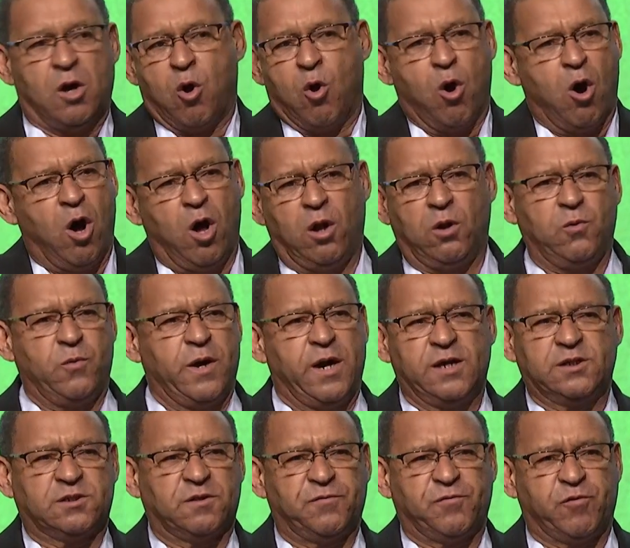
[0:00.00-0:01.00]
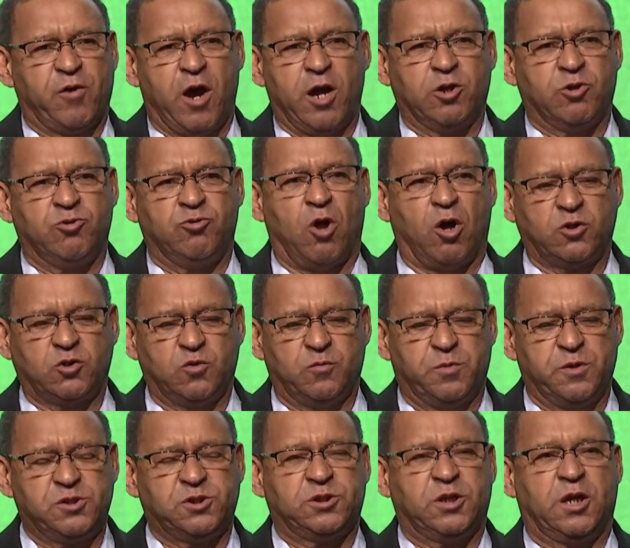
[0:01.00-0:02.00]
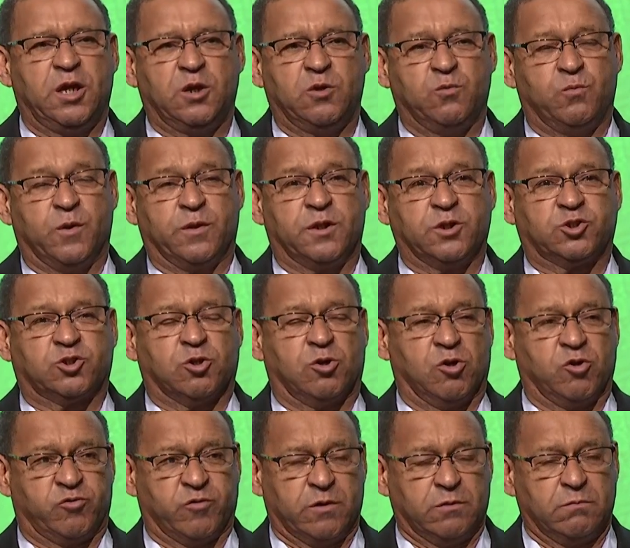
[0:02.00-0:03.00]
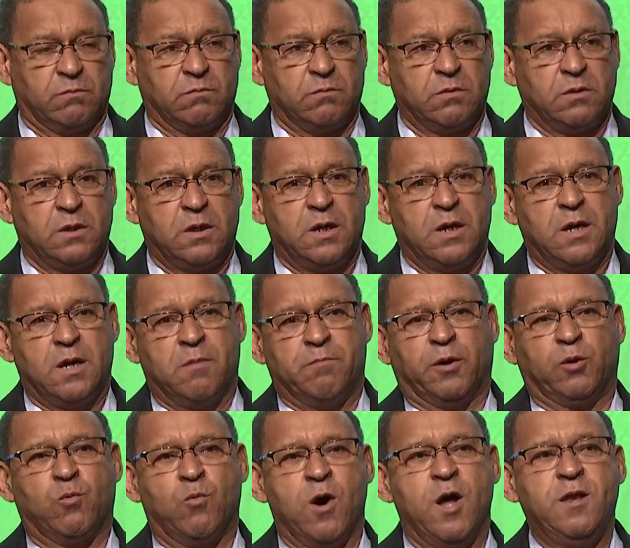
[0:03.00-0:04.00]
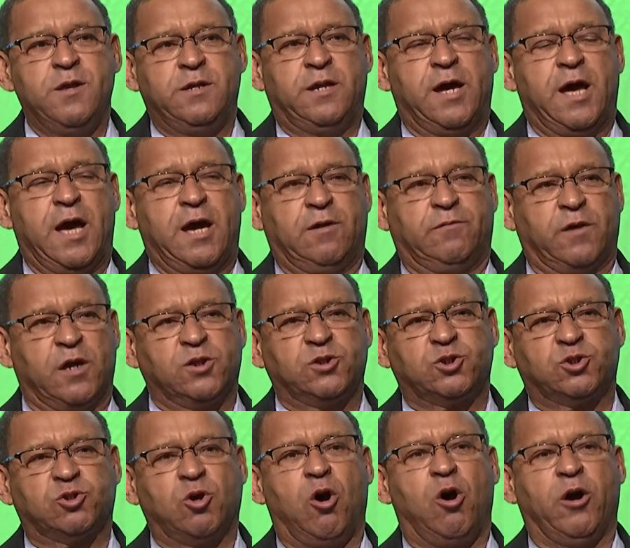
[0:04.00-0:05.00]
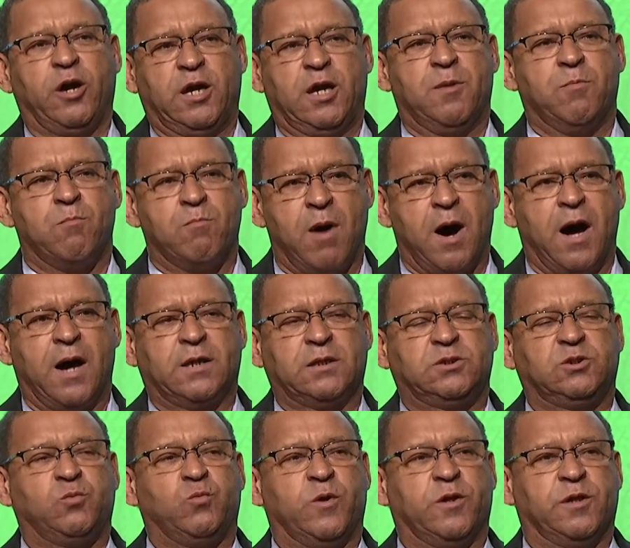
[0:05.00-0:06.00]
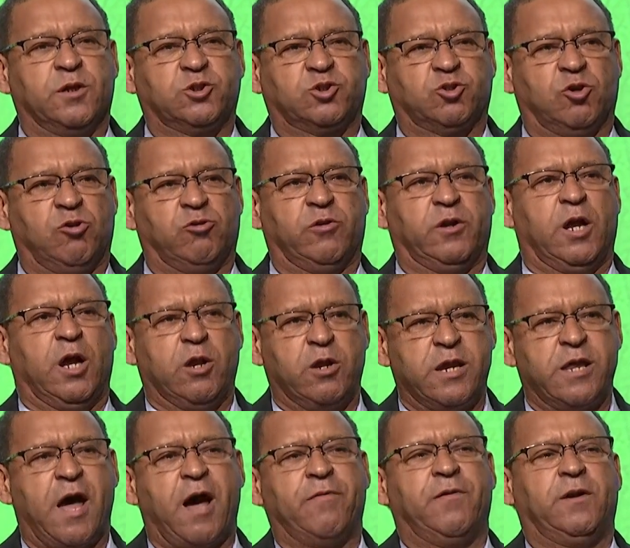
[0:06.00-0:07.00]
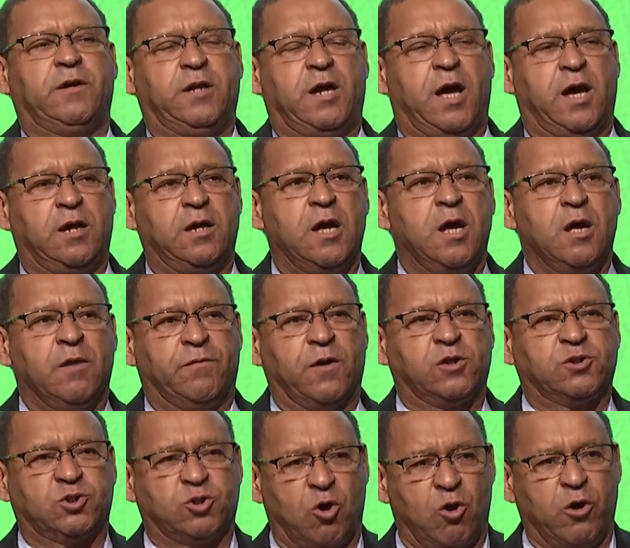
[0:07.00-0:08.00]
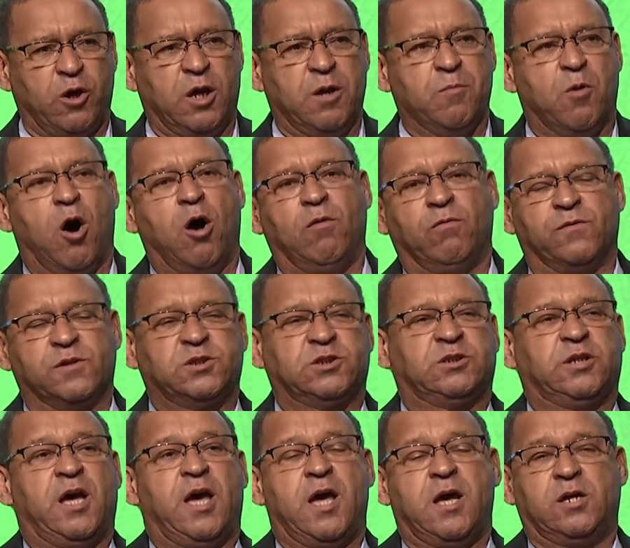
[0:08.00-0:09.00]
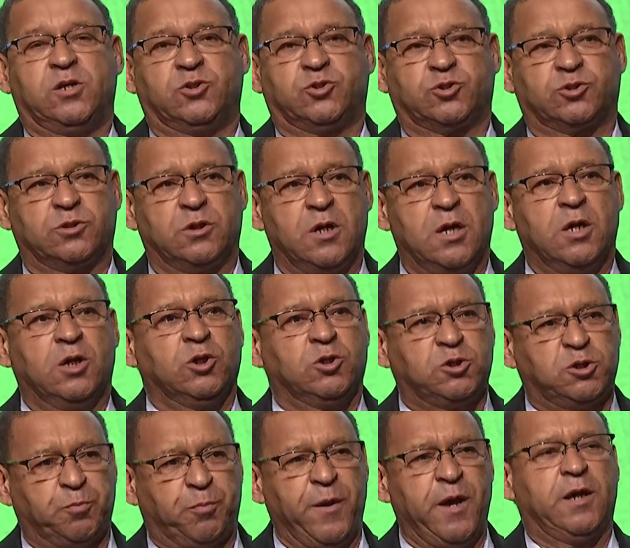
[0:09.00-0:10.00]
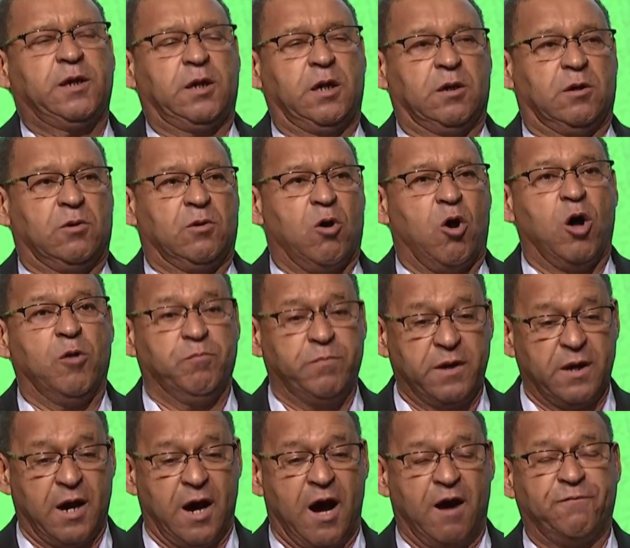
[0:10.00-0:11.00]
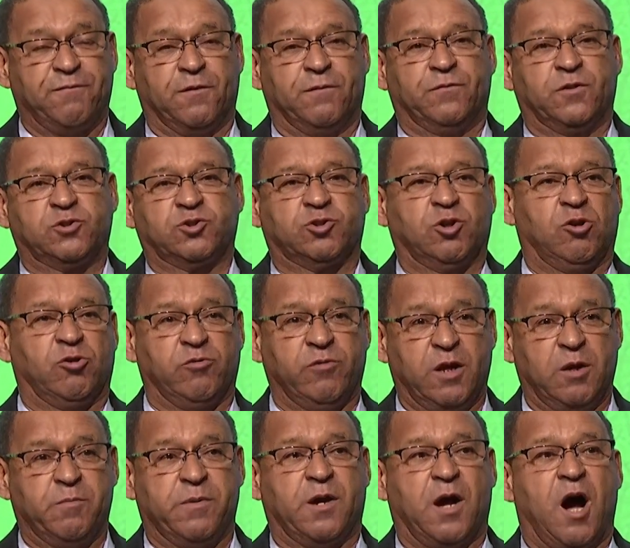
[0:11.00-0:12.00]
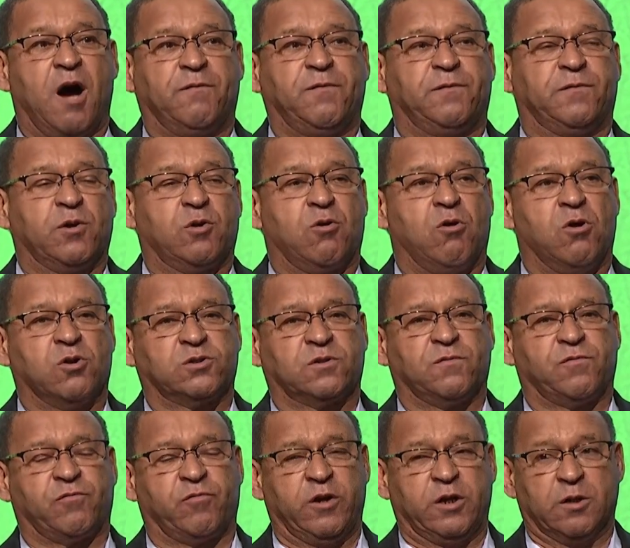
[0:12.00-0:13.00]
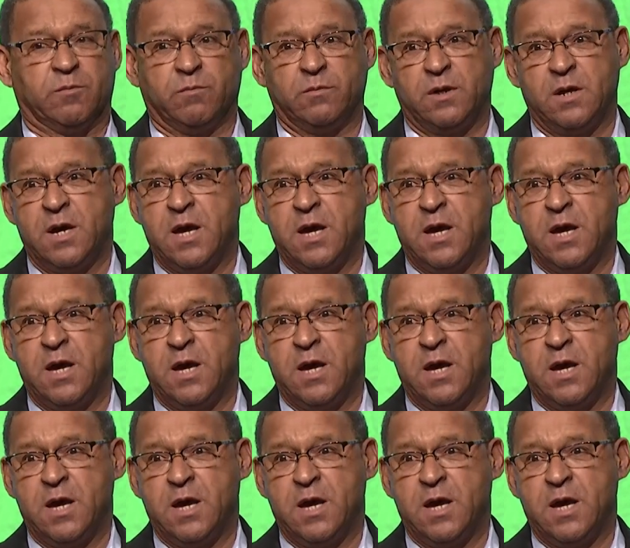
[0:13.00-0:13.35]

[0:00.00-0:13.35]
Always afraid not to be seen with the children. But one day they saw him marching with the children, and the other day they saw him on the stage speaking on behalf of the children and behalf of the cause of freedom.